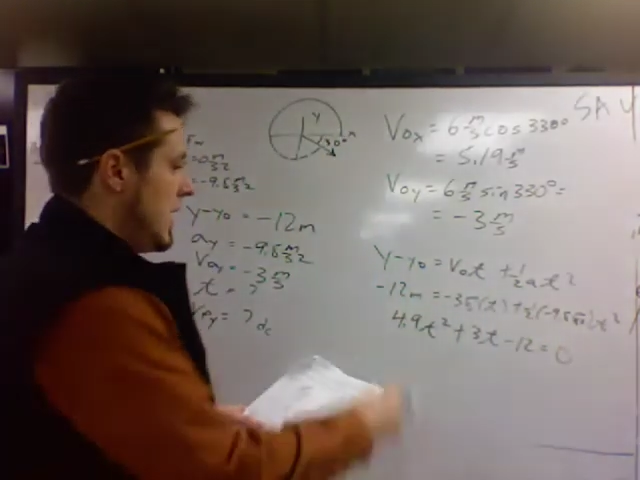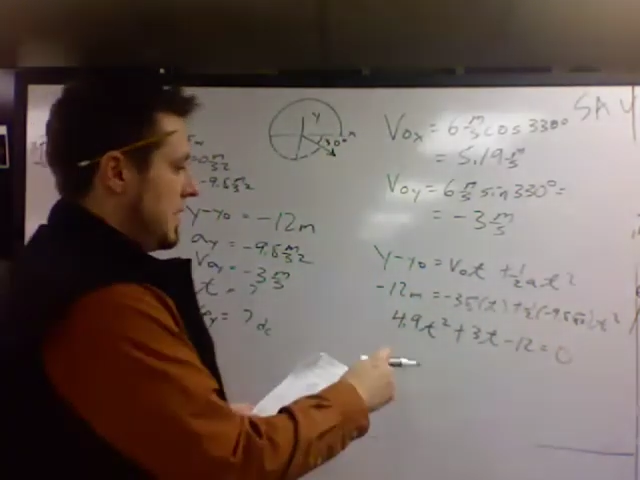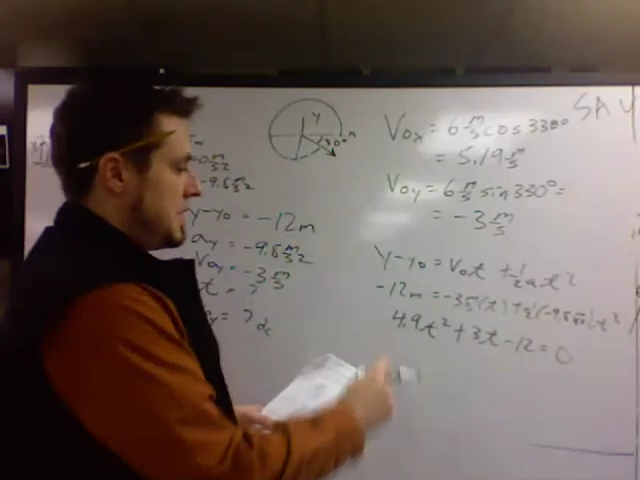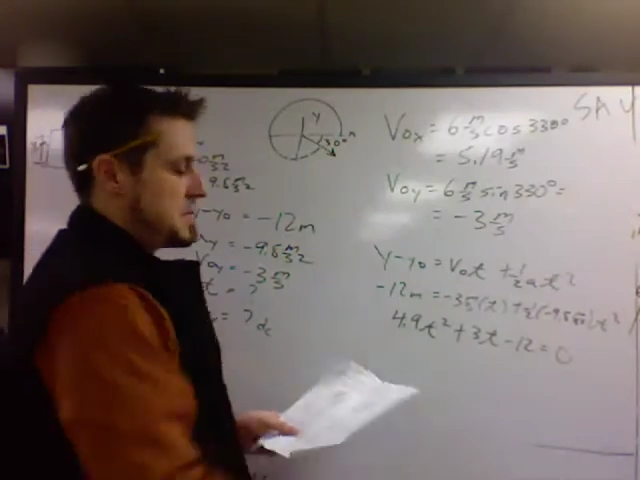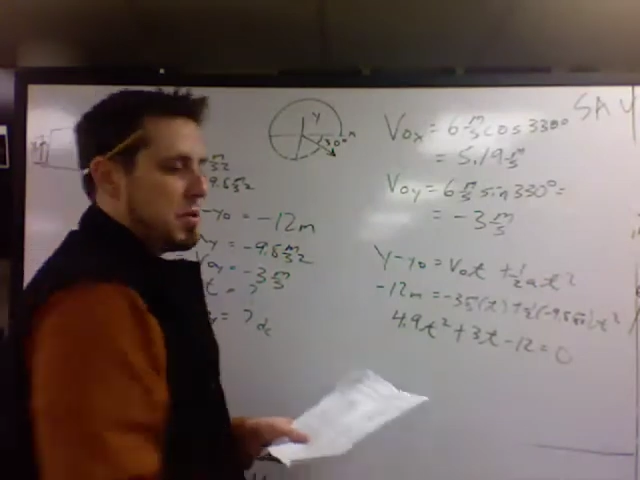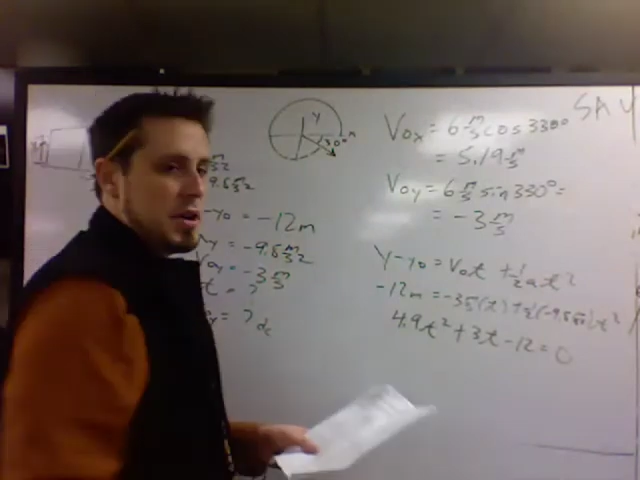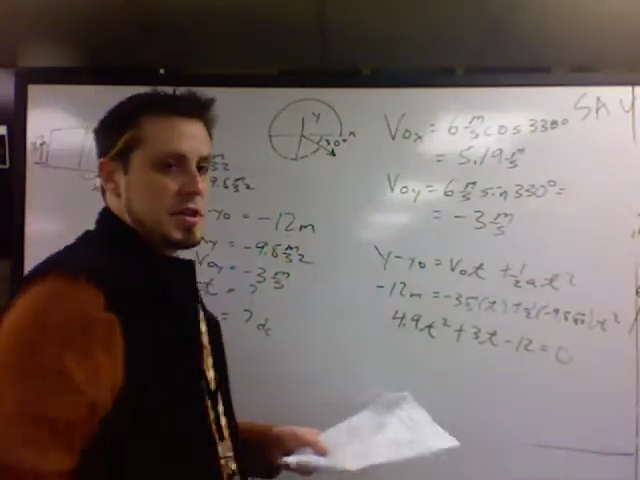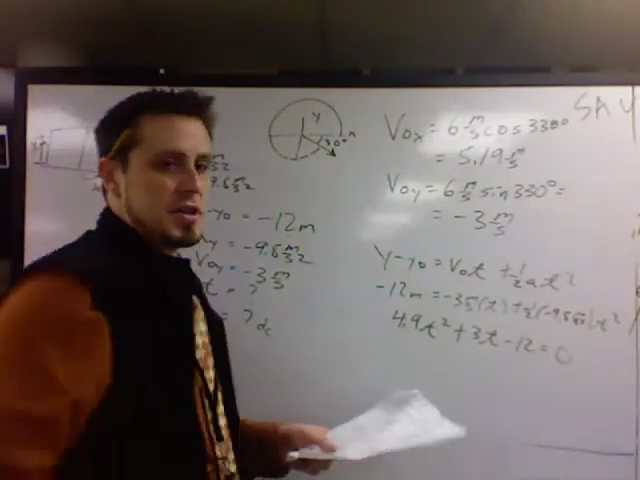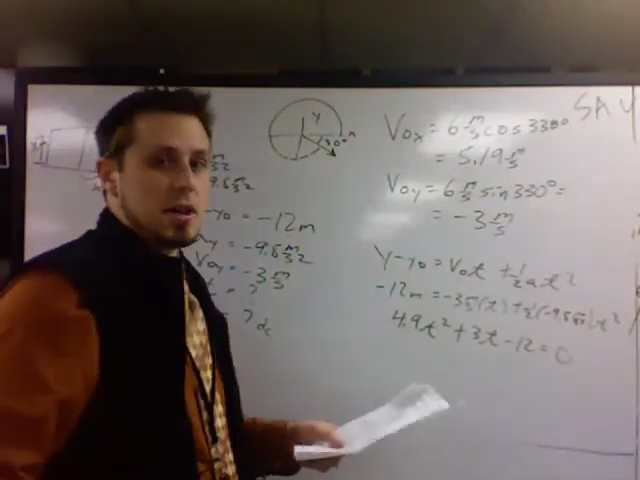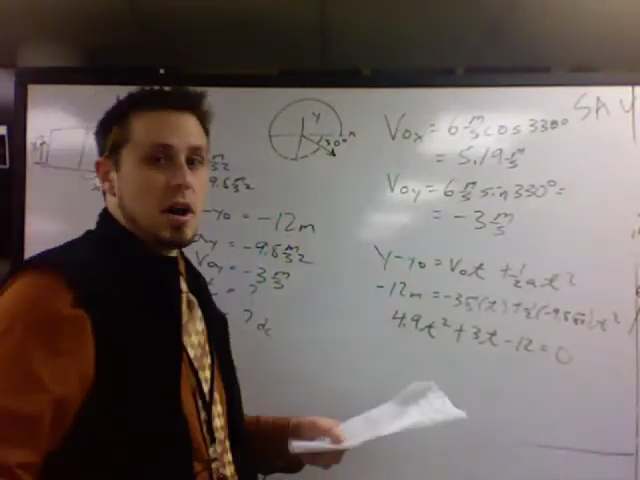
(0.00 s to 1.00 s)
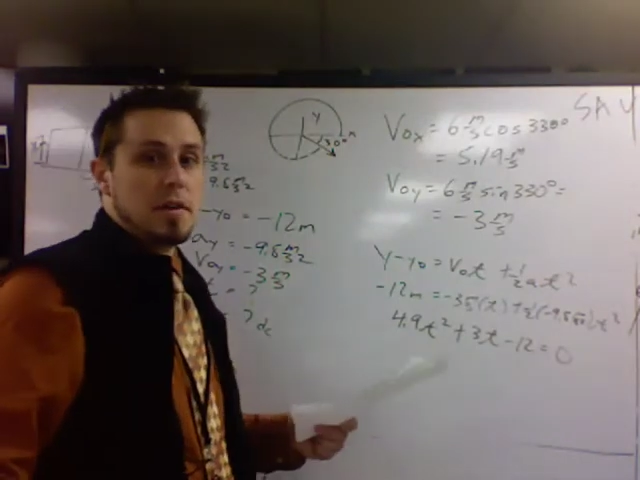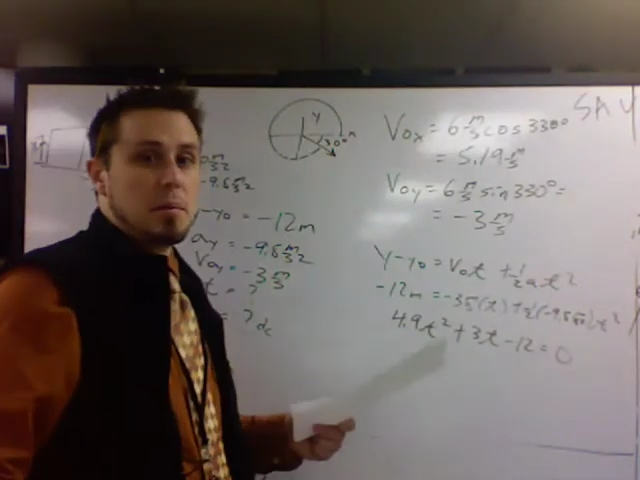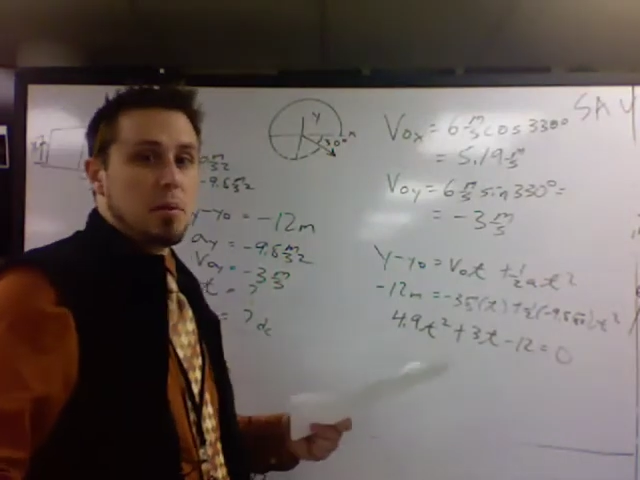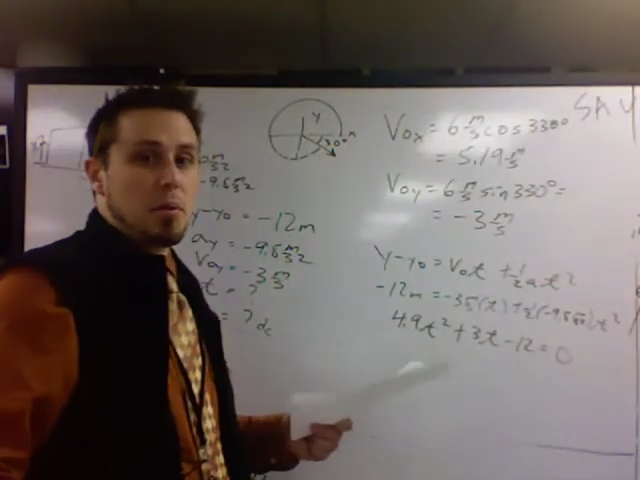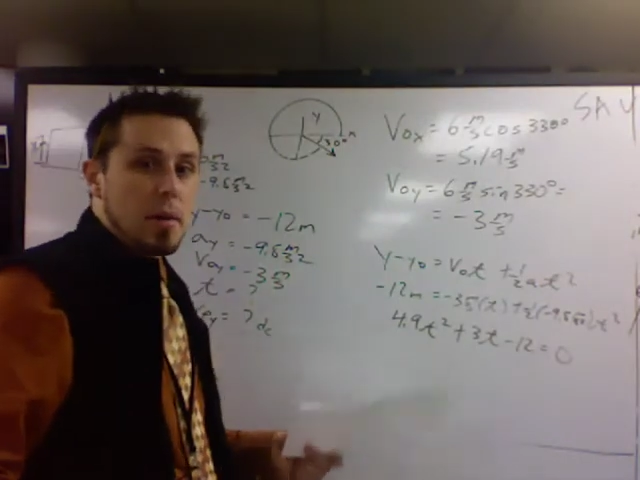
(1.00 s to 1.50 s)
At this point, solve
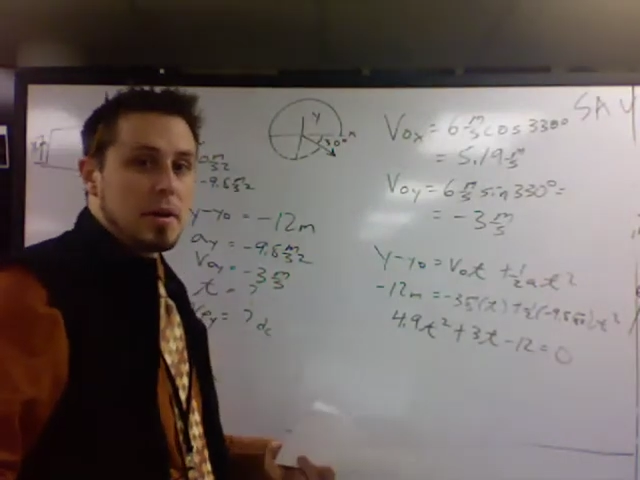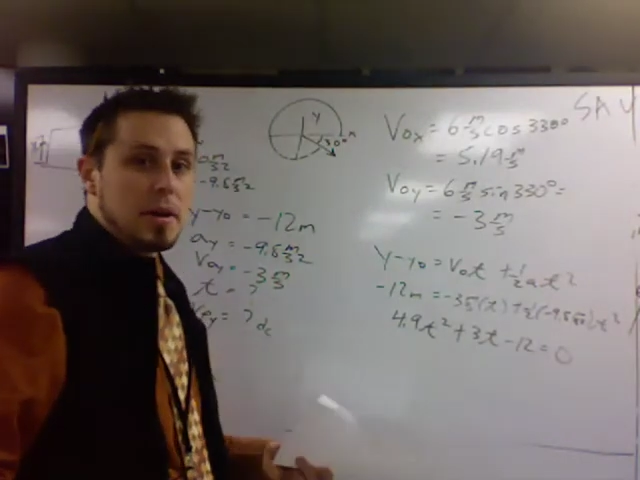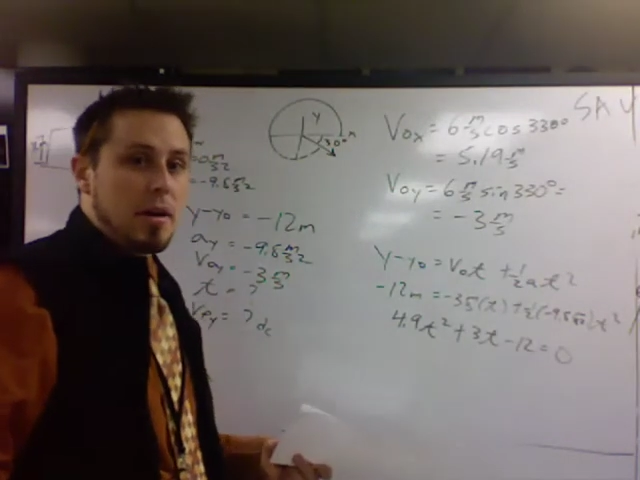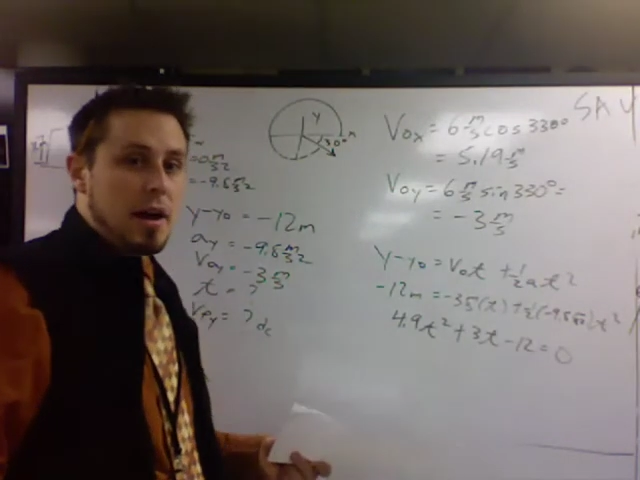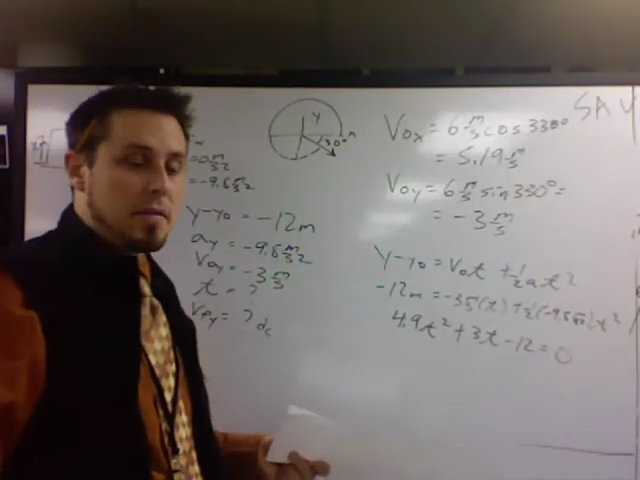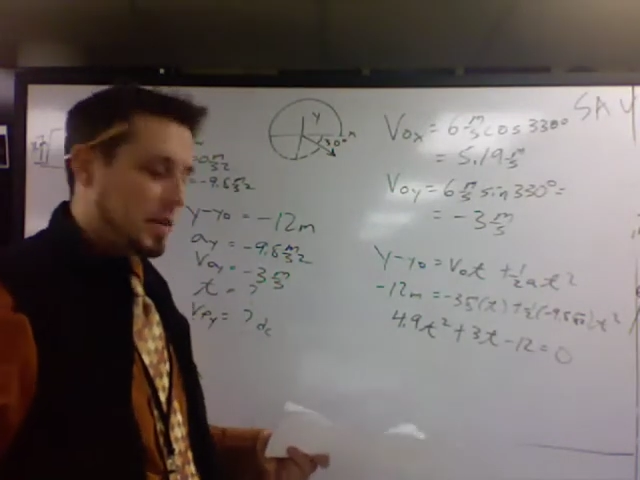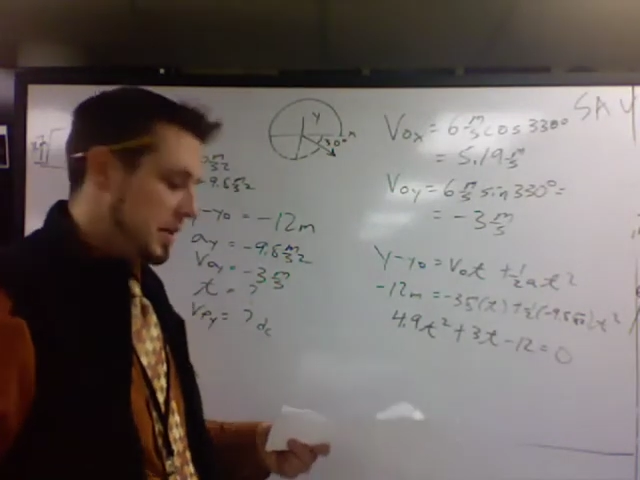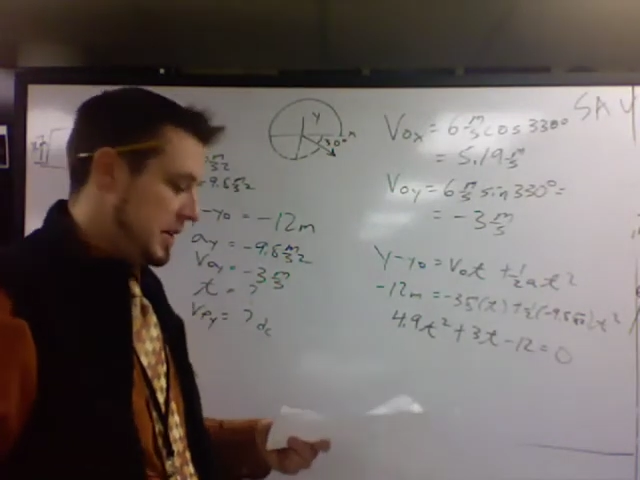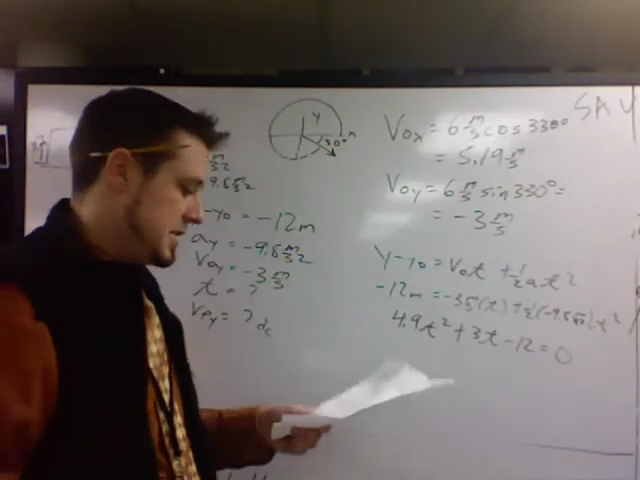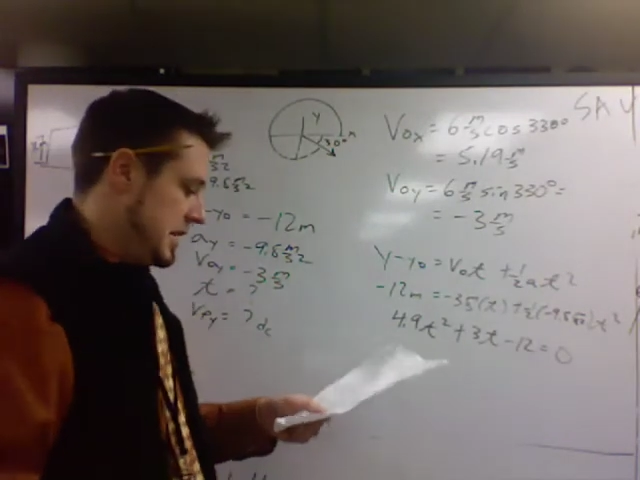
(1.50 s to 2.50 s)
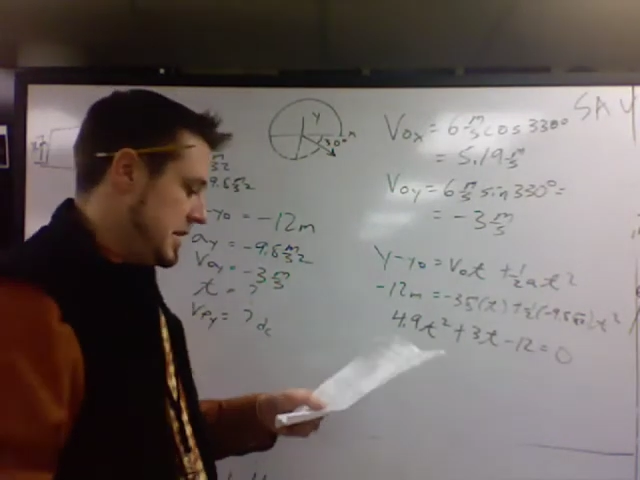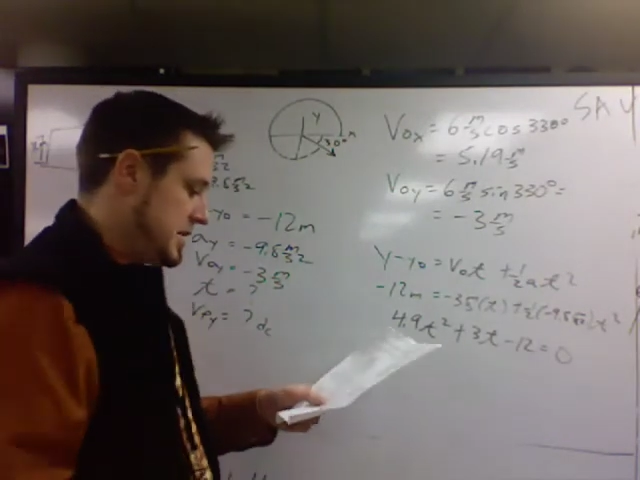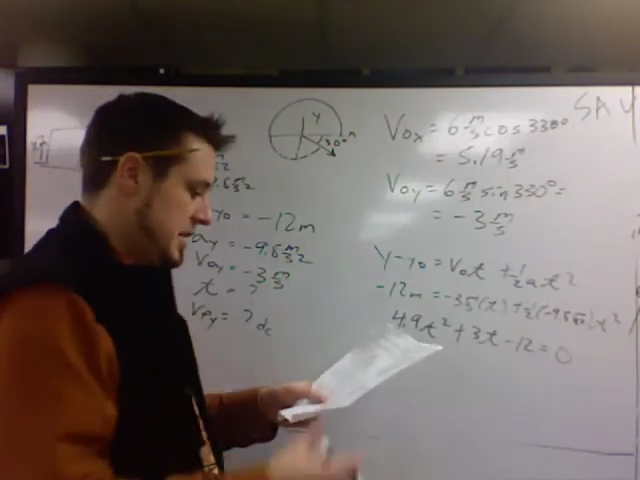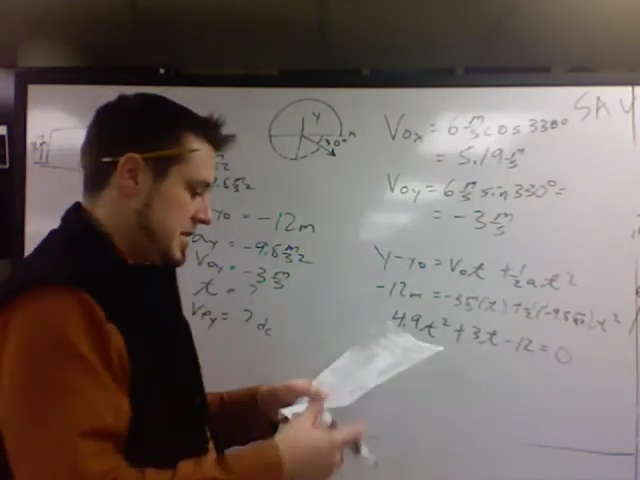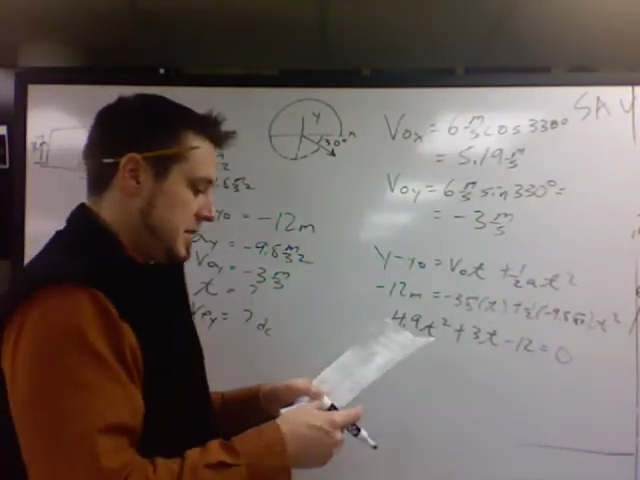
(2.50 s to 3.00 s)
it. Probably graphically is the
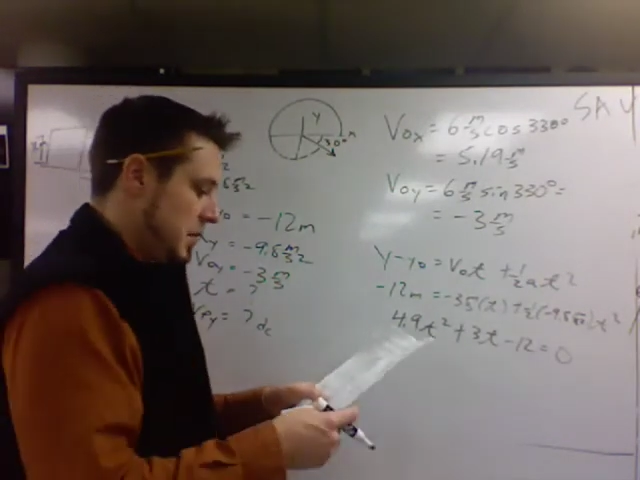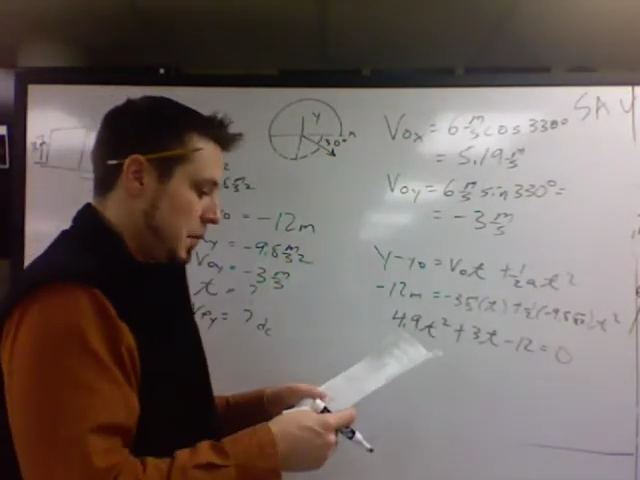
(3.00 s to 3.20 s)
easiest.